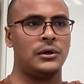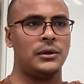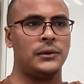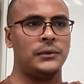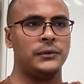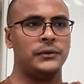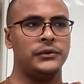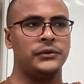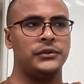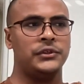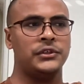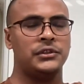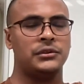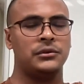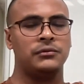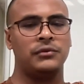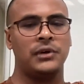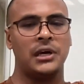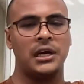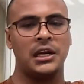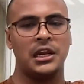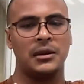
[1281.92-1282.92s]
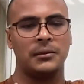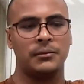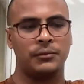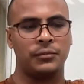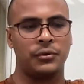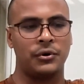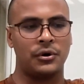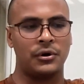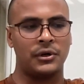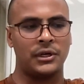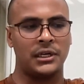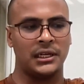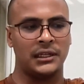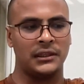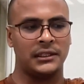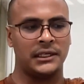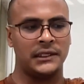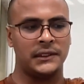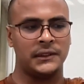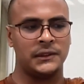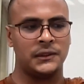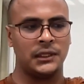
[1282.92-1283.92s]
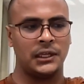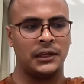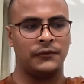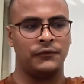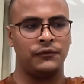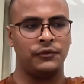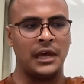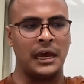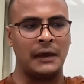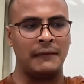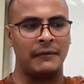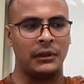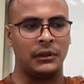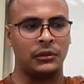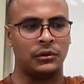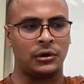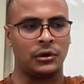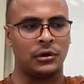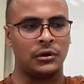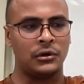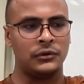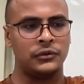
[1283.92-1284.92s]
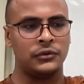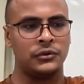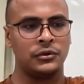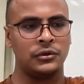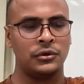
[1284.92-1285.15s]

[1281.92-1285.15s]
This is very important. That's if you have a thought,